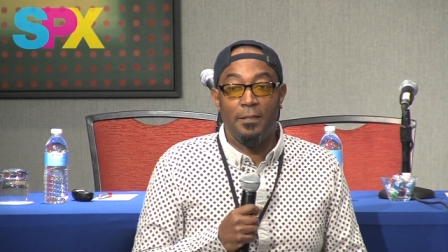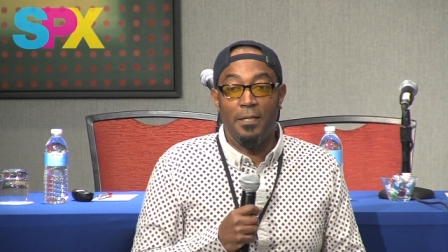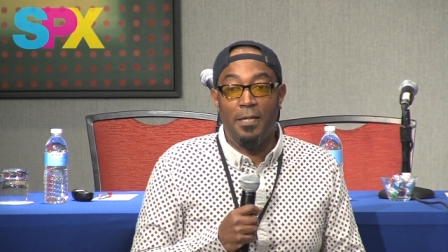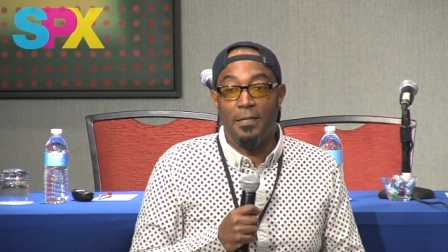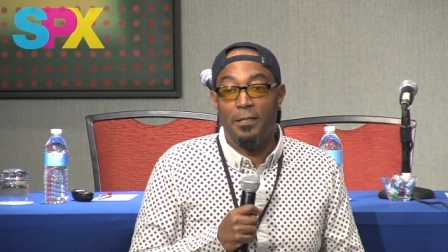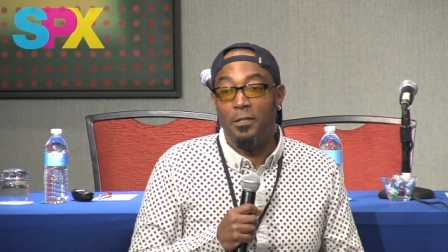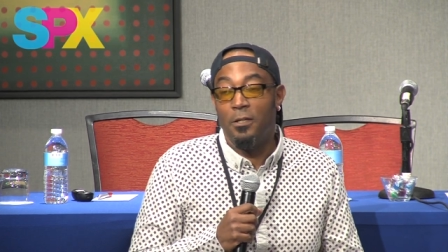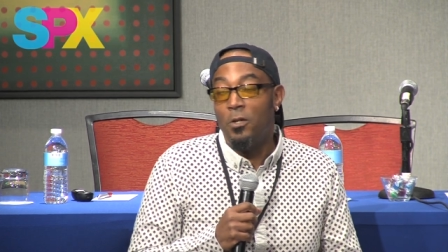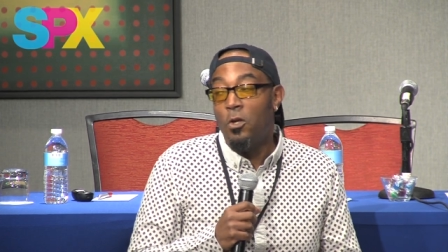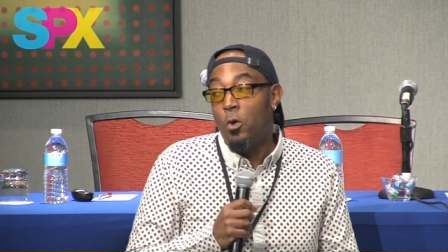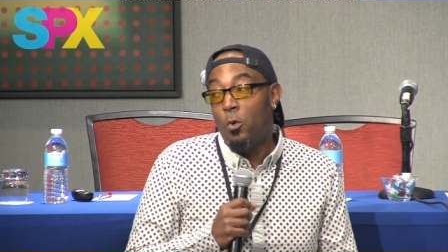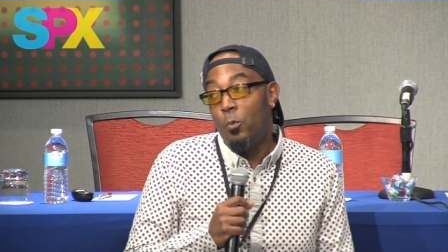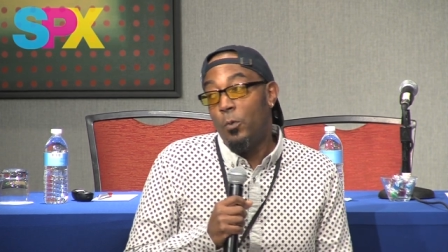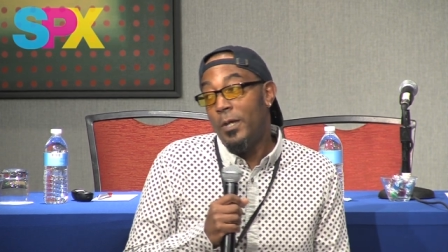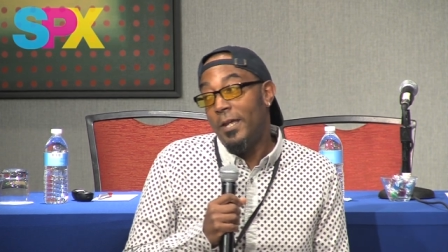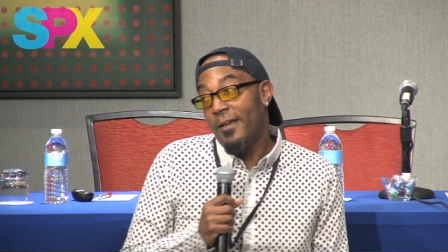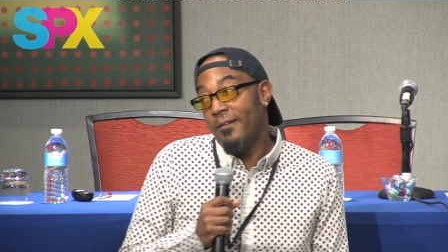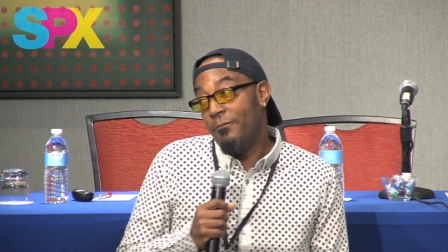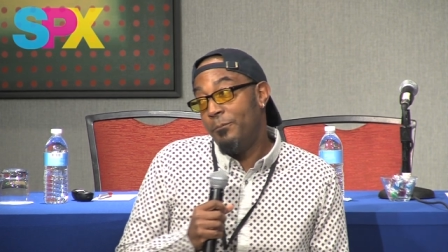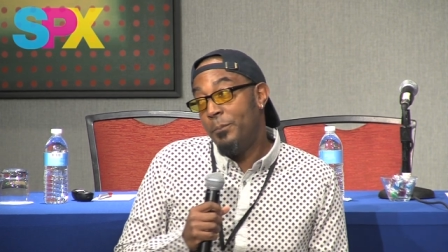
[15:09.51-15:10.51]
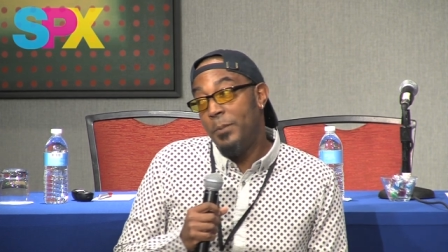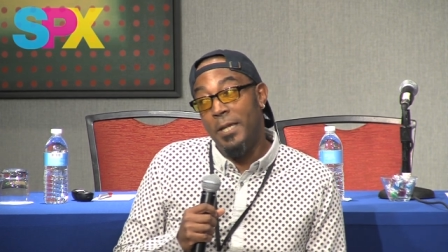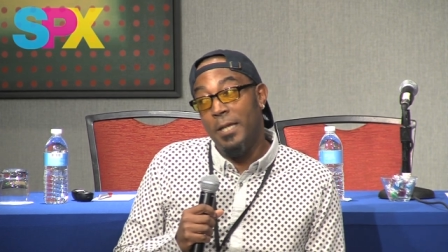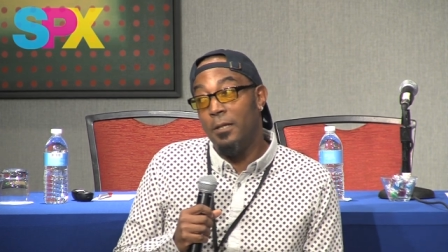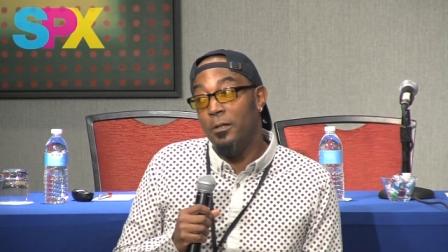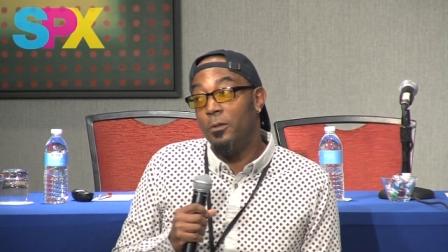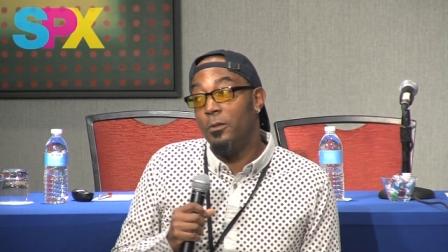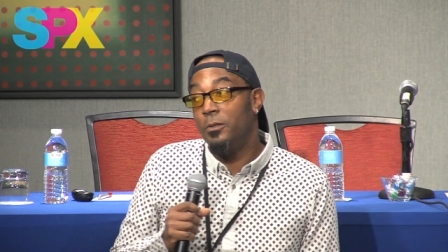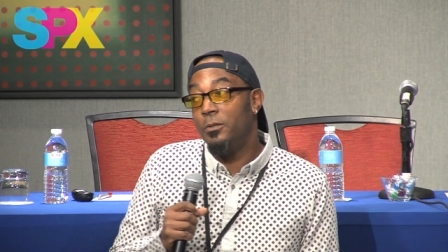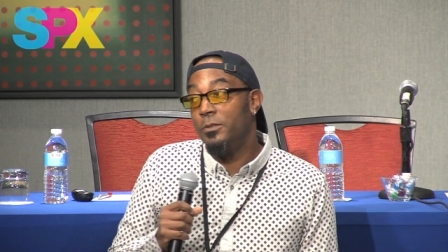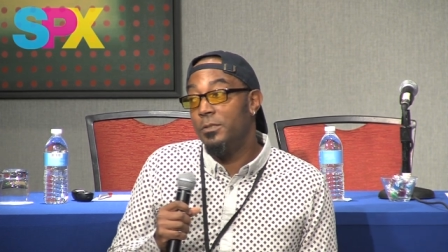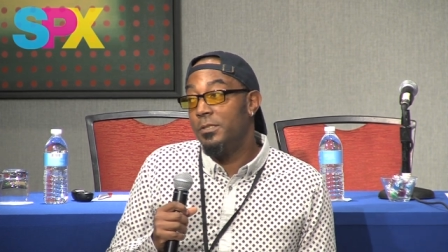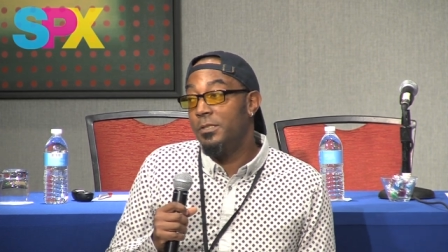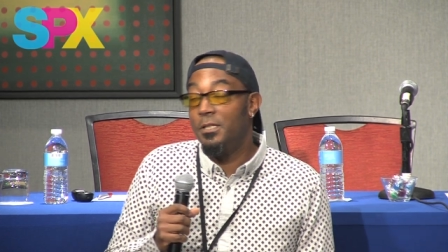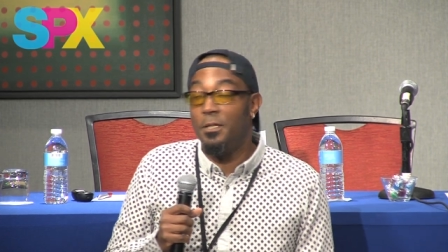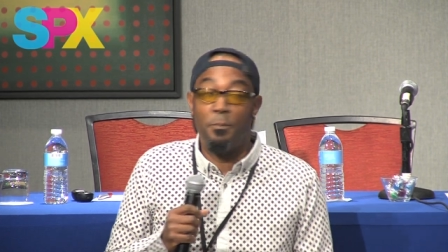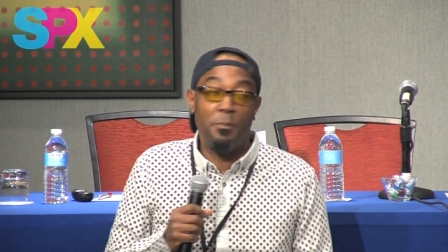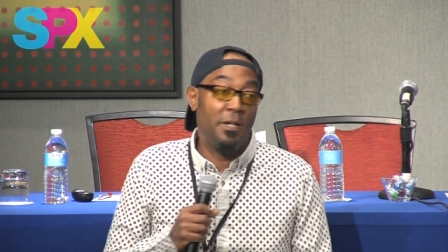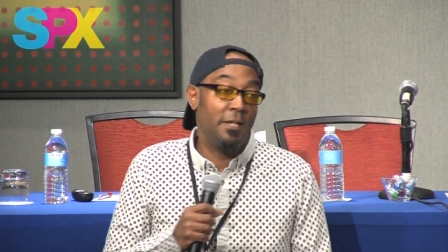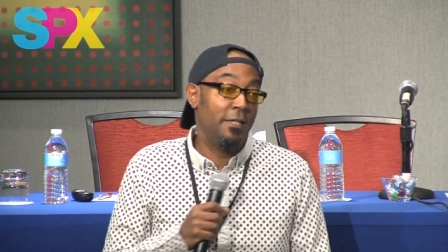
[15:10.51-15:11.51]
Like, we have pills
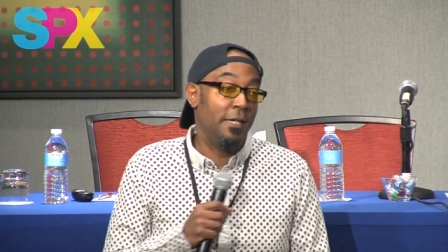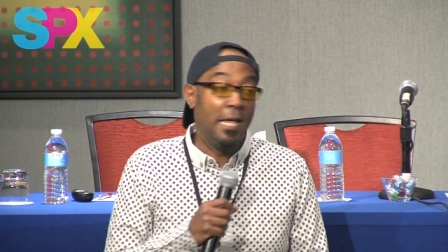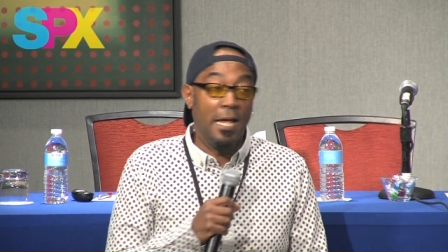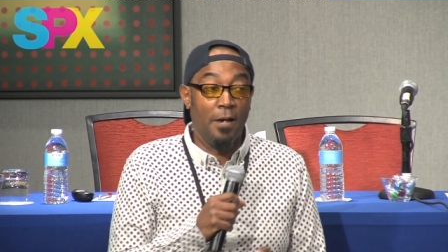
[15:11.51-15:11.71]
to make